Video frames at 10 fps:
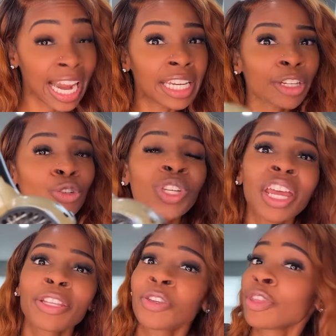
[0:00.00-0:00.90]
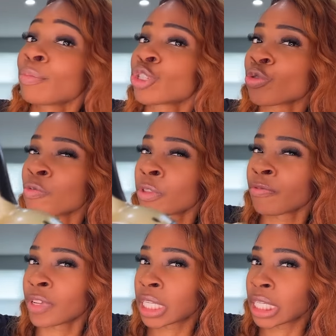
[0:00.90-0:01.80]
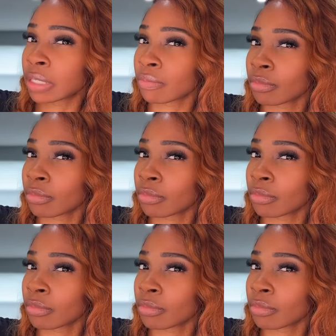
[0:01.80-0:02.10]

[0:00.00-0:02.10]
and I need you to answer them truthfully.